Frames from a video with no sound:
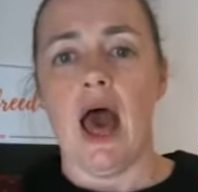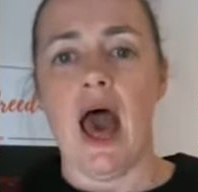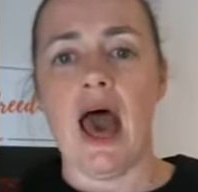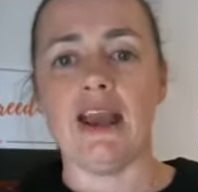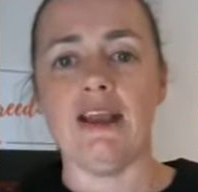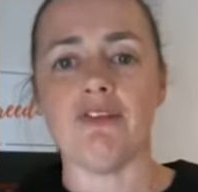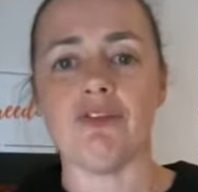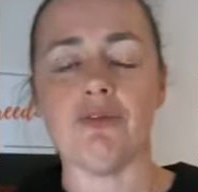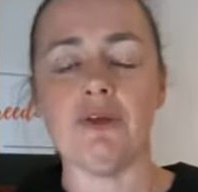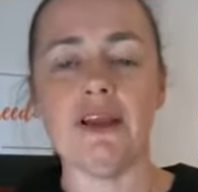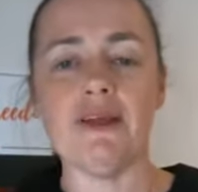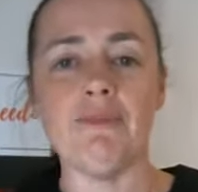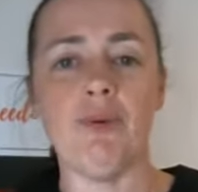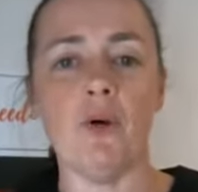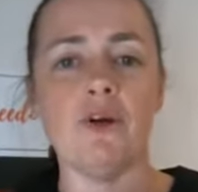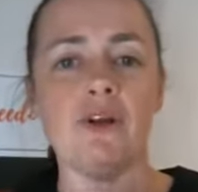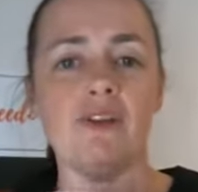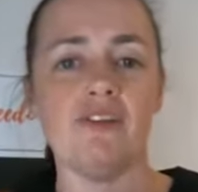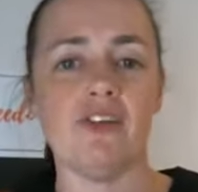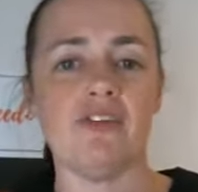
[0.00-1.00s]
And it's really
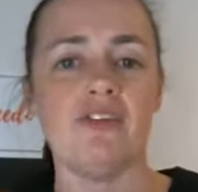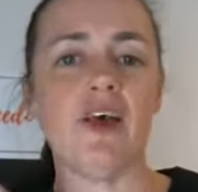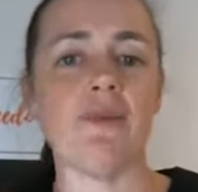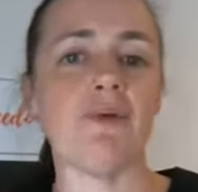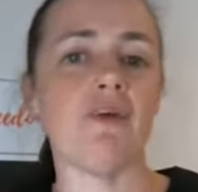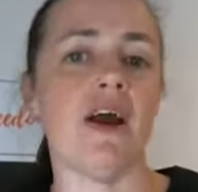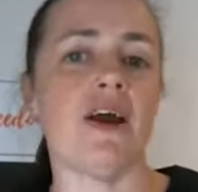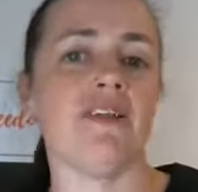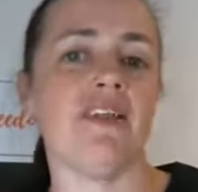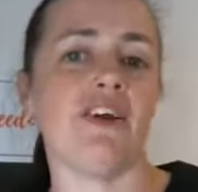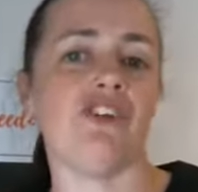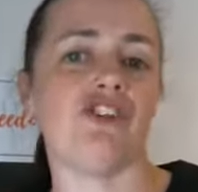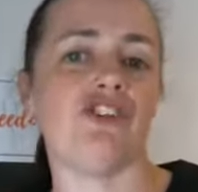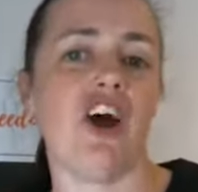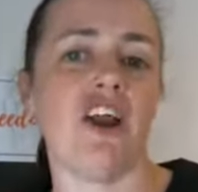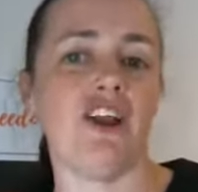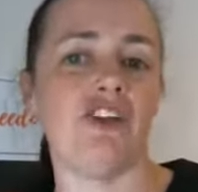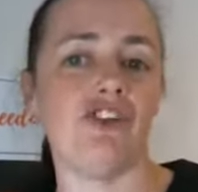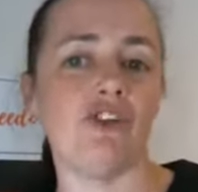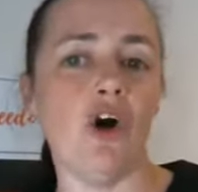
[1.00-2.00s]
important to separate that
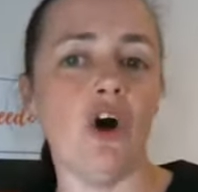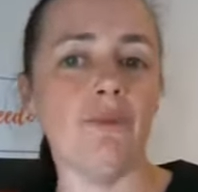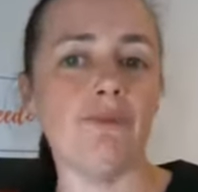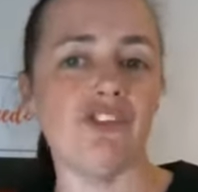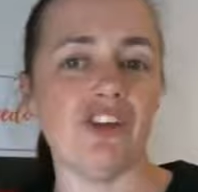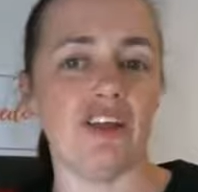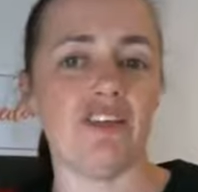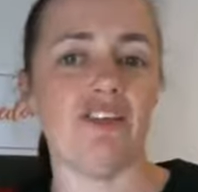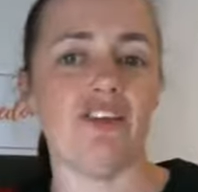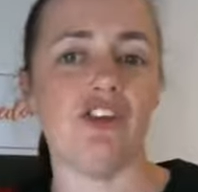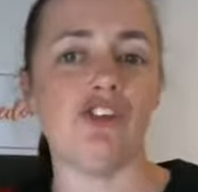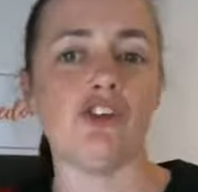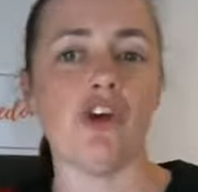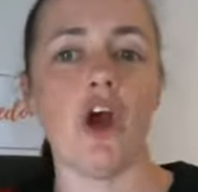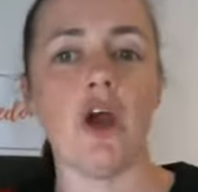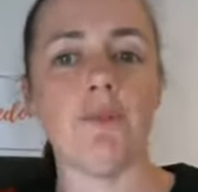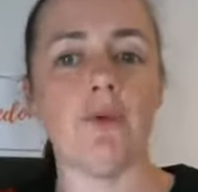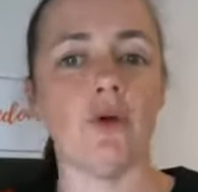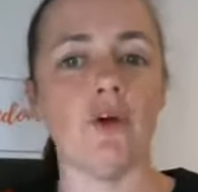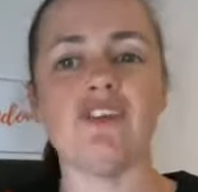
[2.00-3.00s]
shiny new object
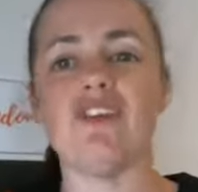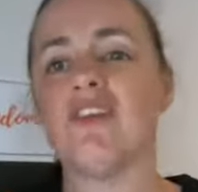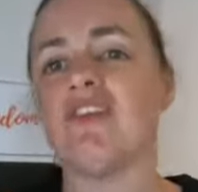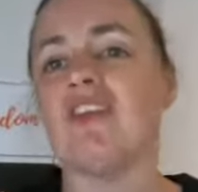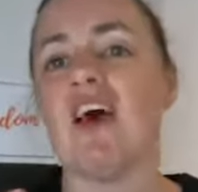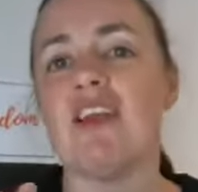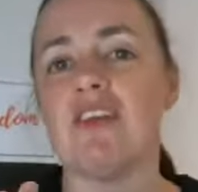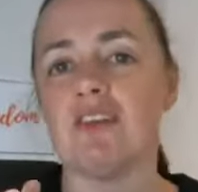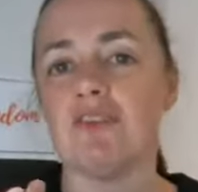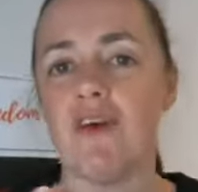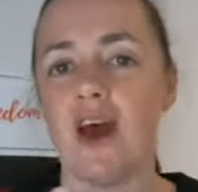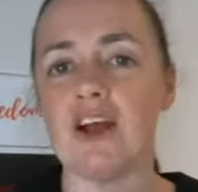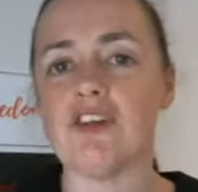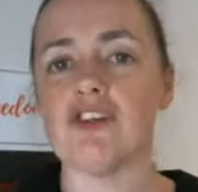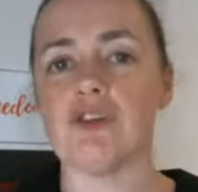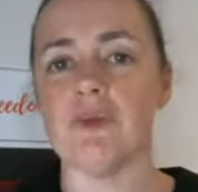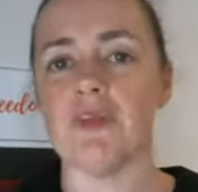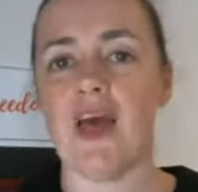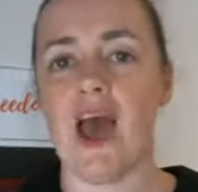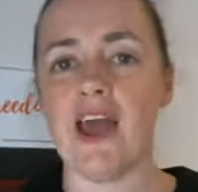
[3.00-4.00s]
syndrome or a
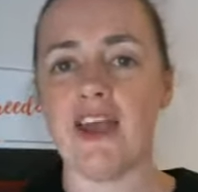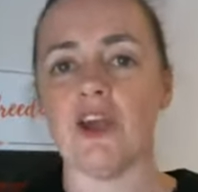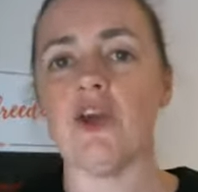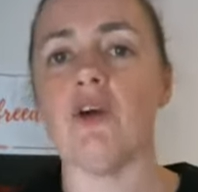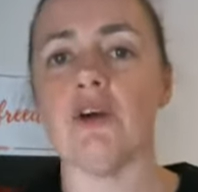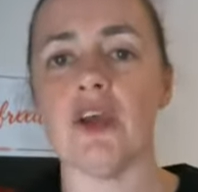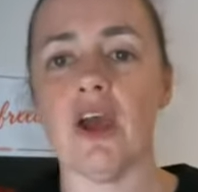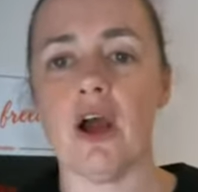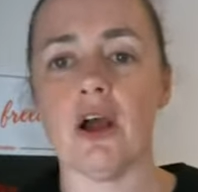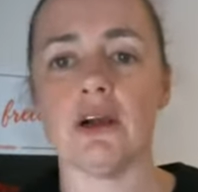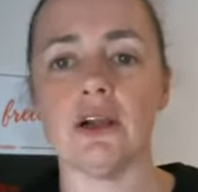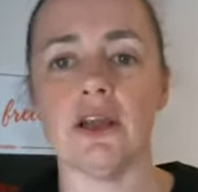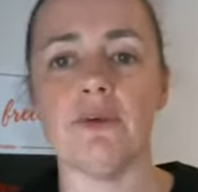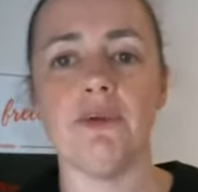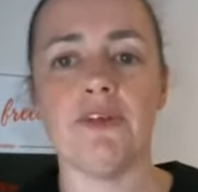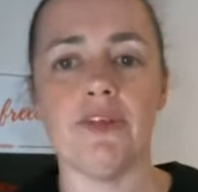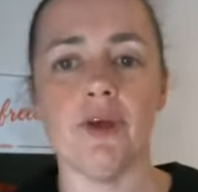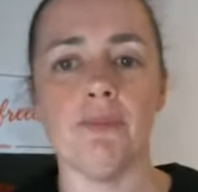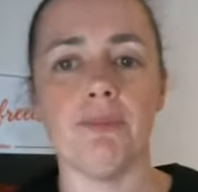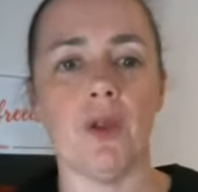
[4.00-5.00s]
dissatisfaction with how you're going currently
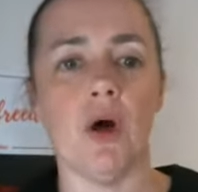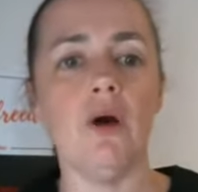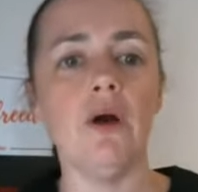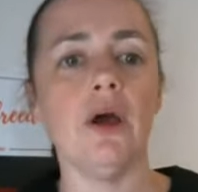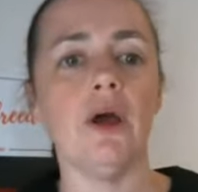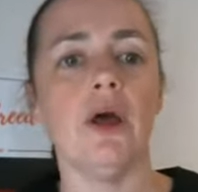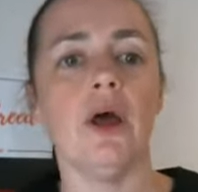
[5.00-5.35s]
with your blog,